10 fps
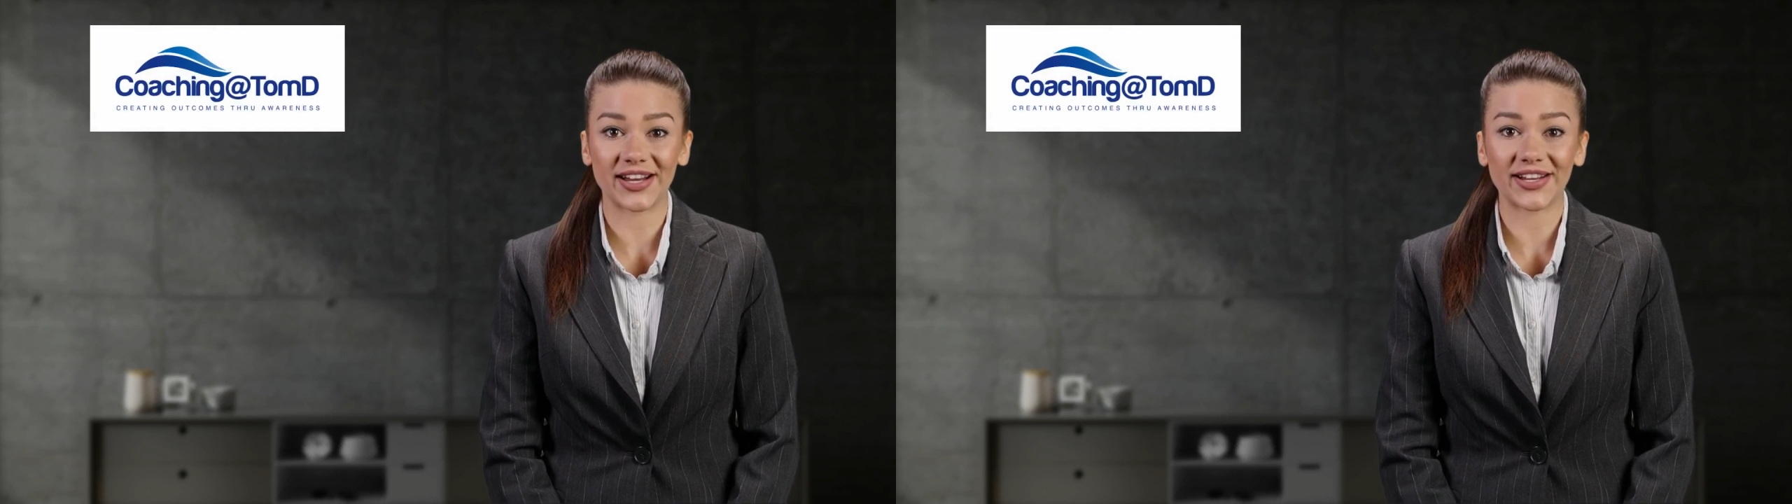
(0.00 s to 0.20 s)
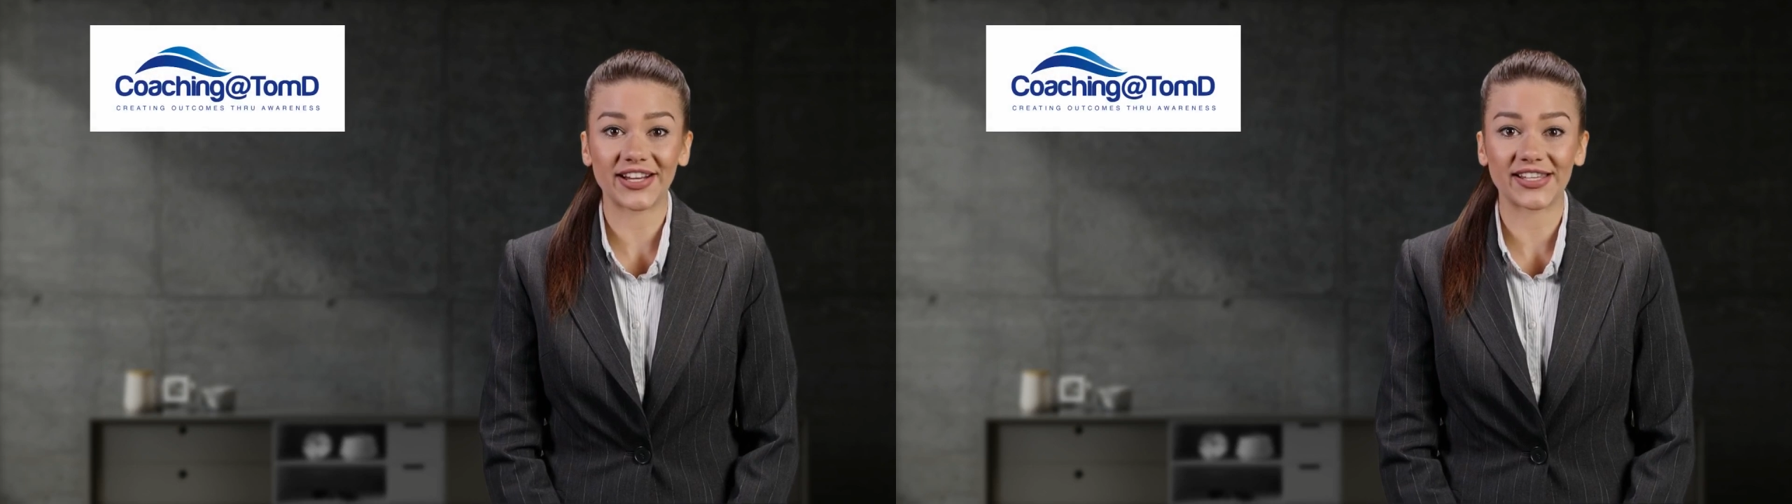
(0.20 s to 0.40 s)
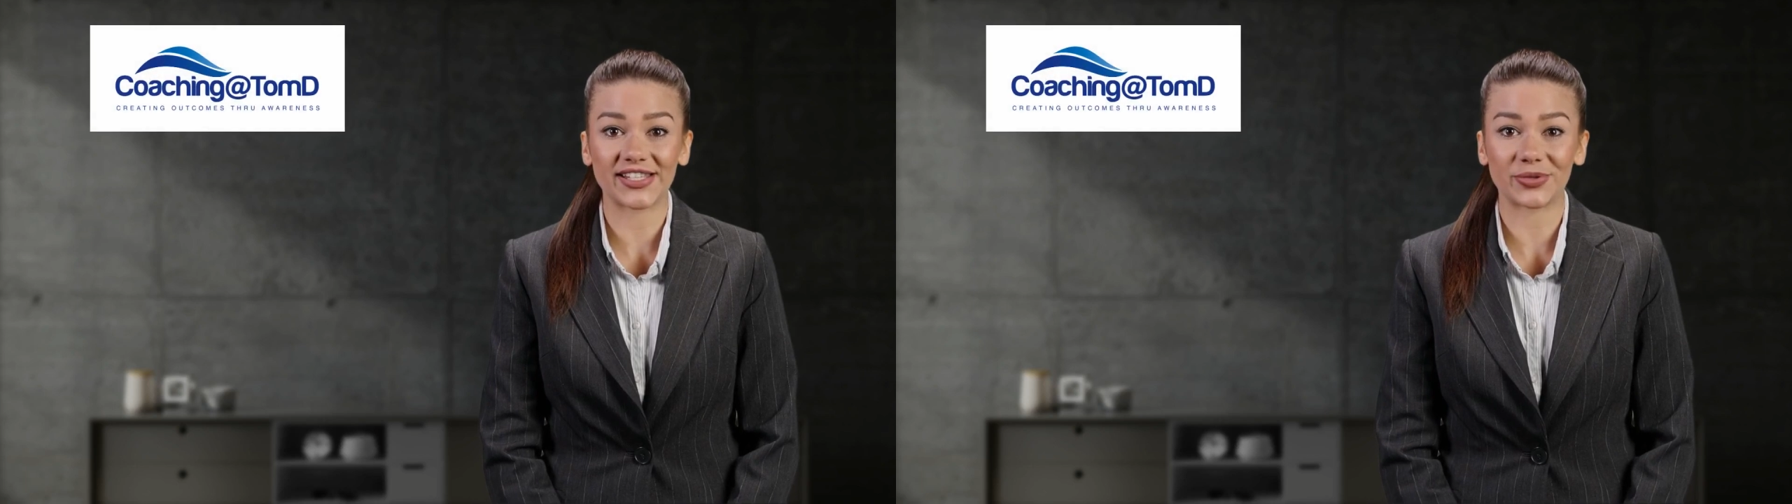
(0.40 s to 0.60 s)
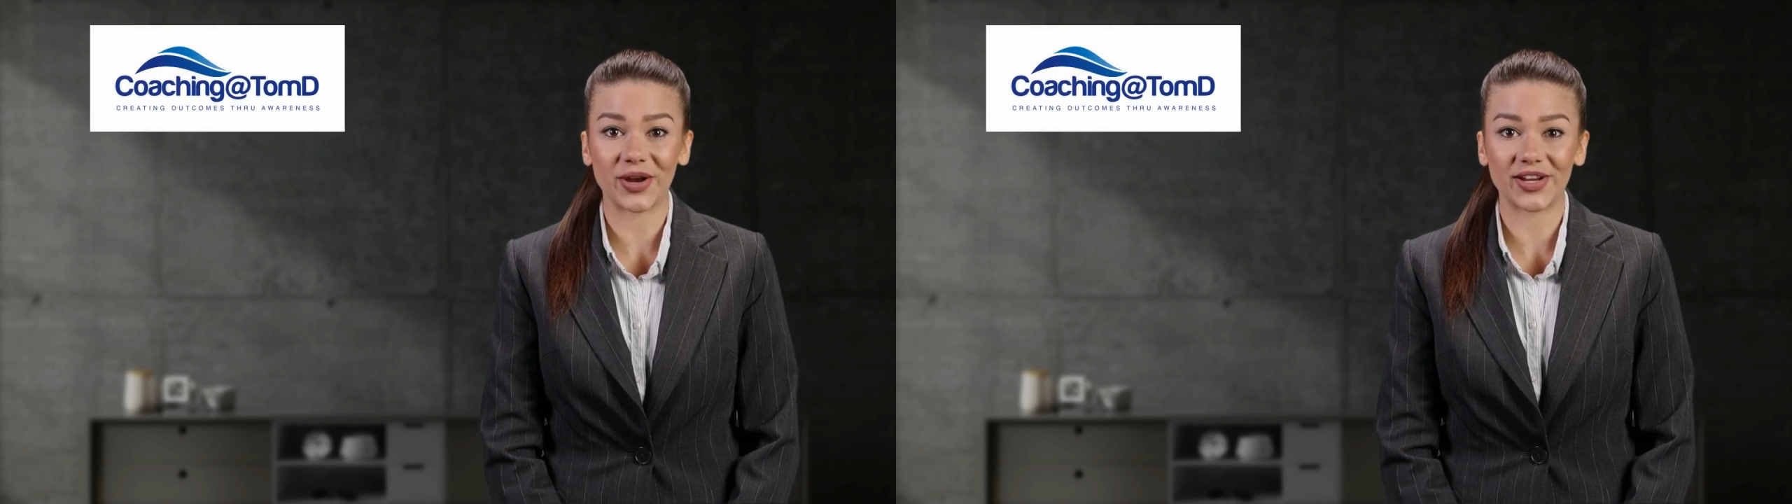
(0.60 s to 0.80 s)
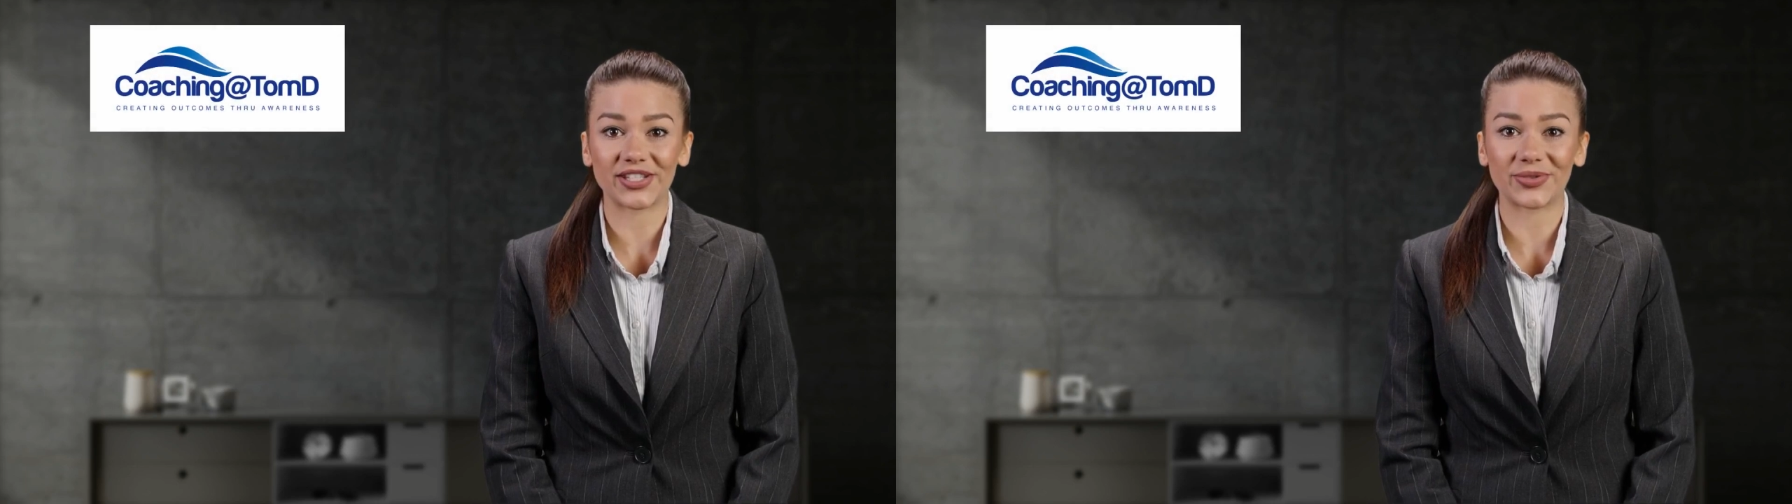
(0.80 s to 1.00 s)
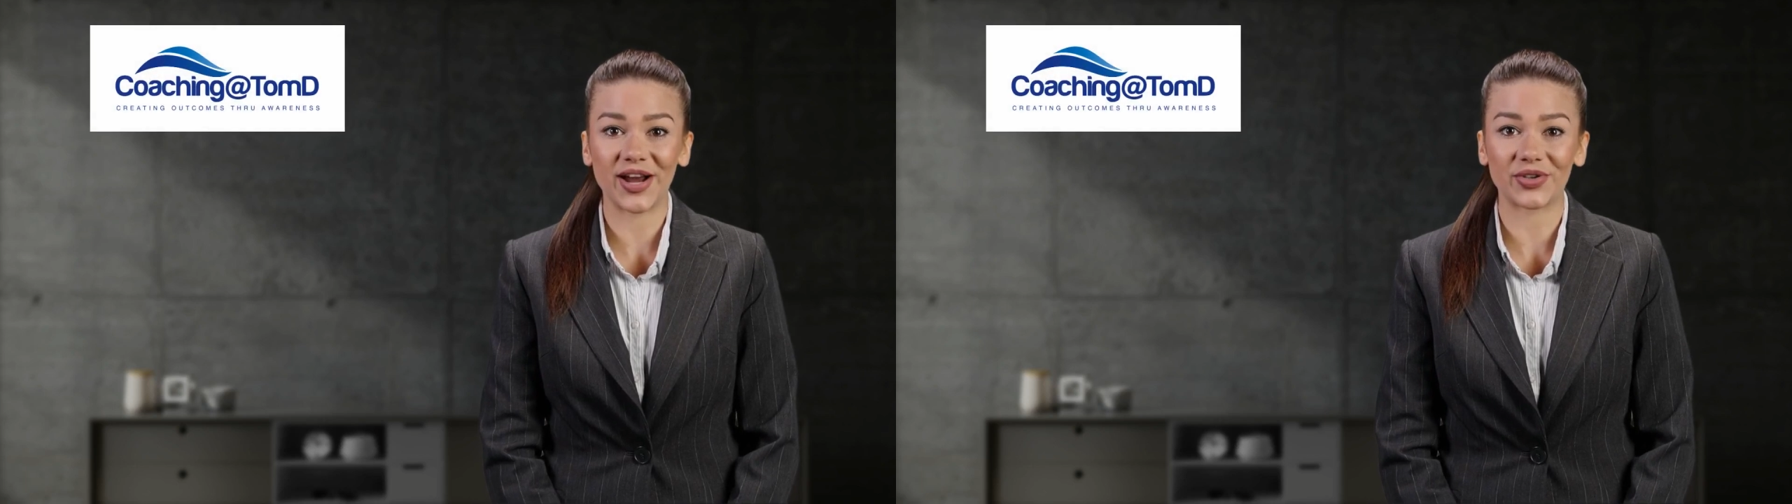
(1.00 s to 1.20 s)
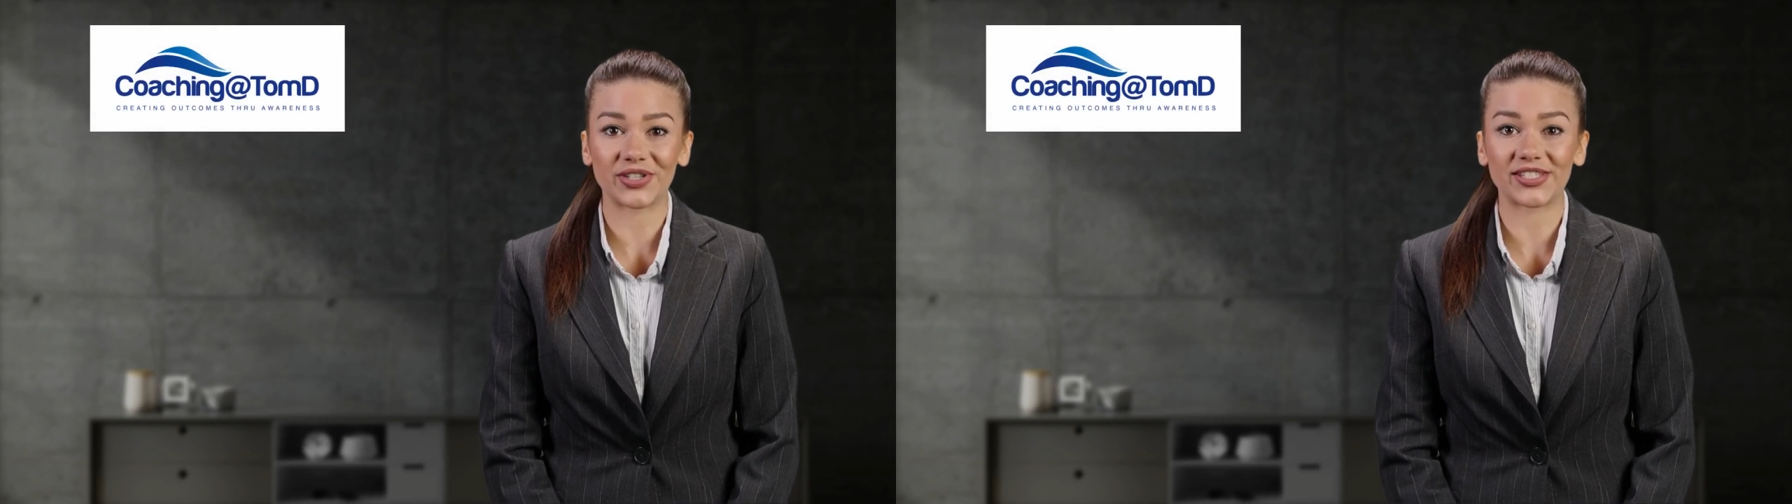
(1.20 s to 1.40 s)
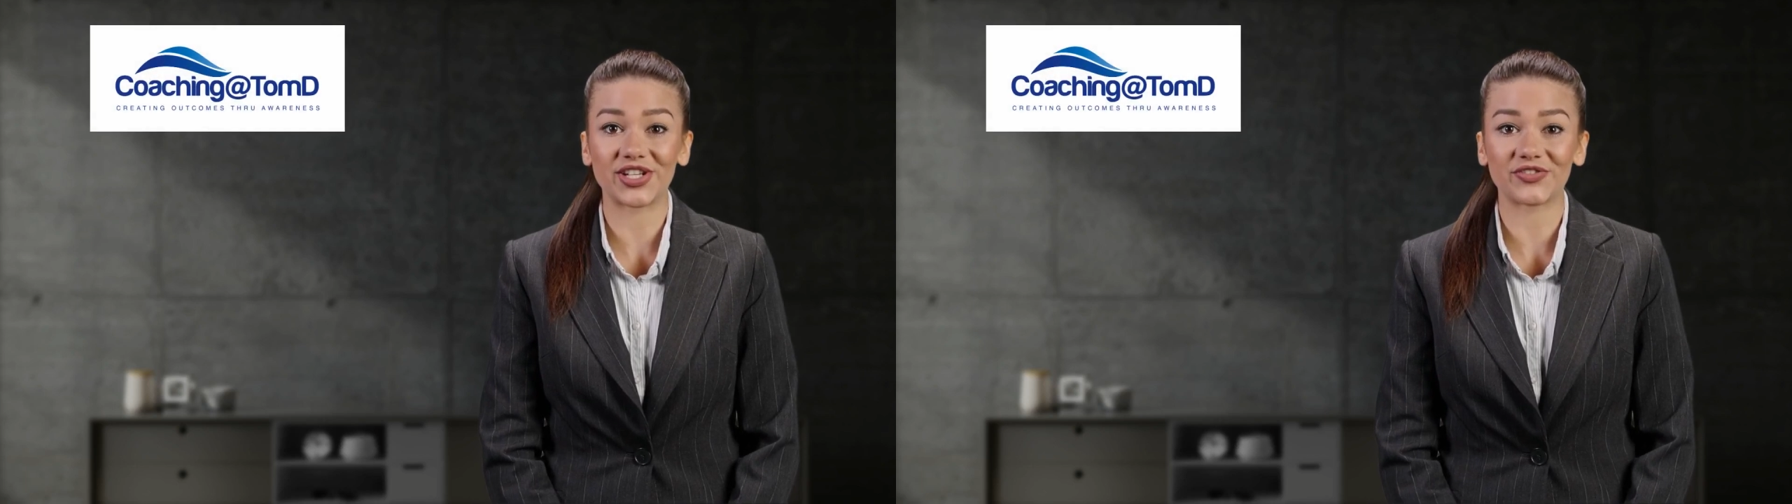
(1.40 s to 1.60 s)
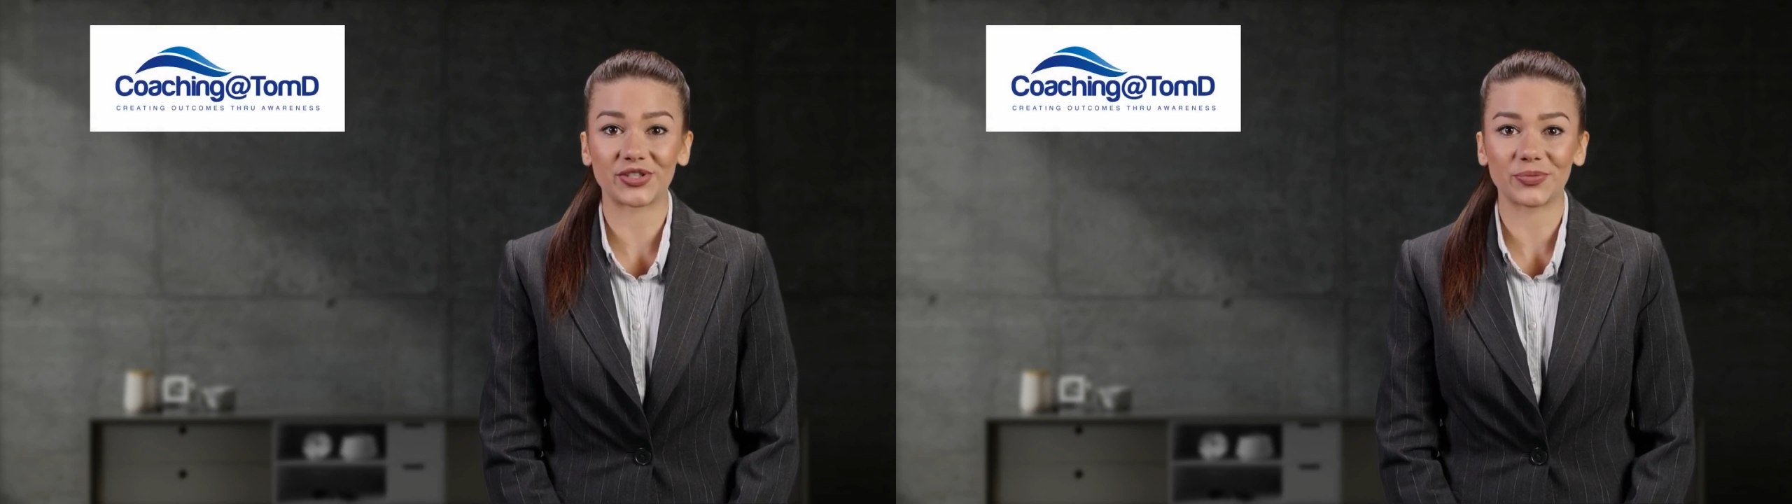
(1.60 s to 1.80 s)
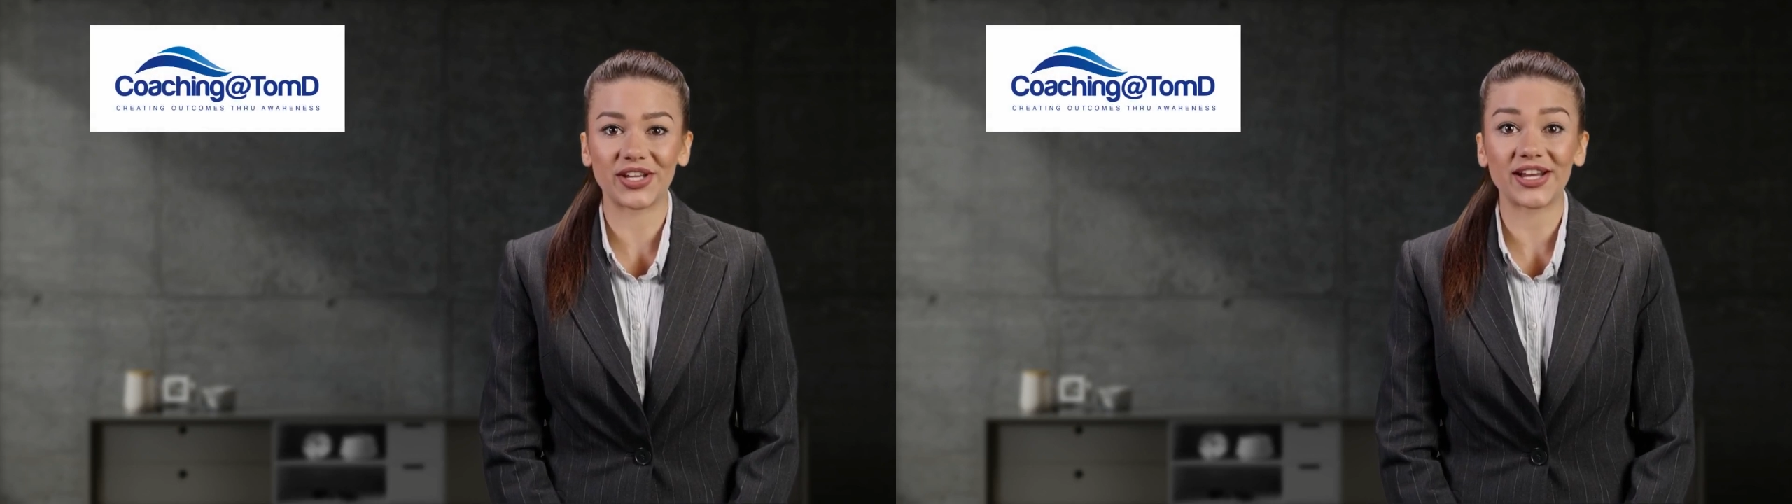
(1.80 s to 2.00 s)
This is about allowing yourself to
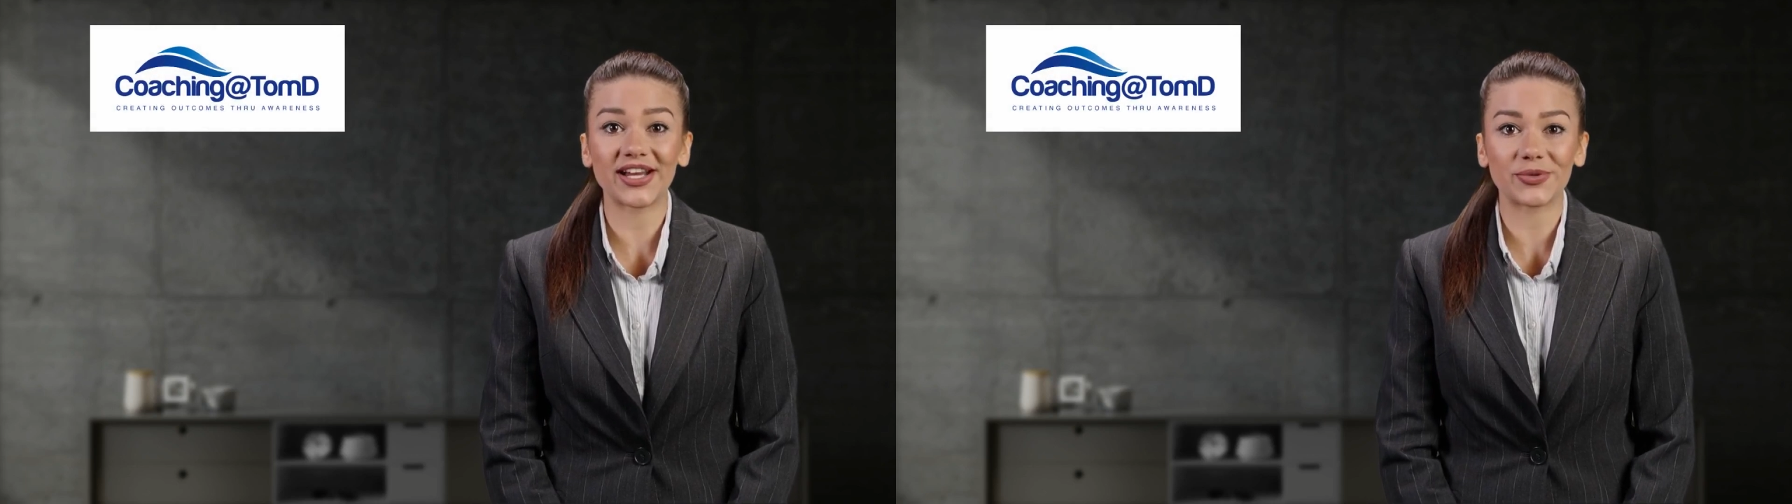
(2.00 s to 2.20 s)
be here,